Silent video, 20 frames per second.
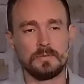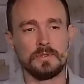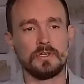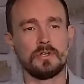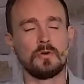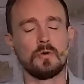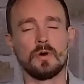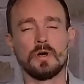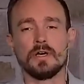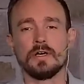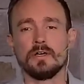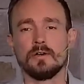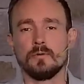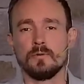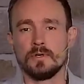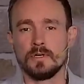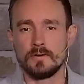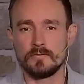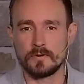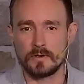be quiet
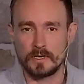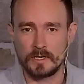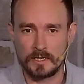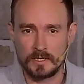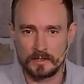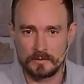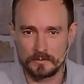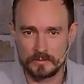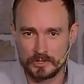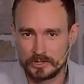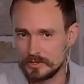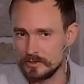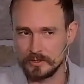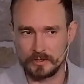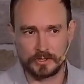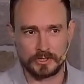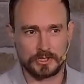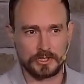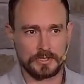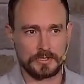whenever I am
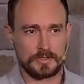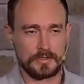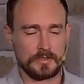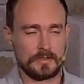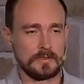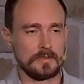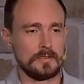shushed.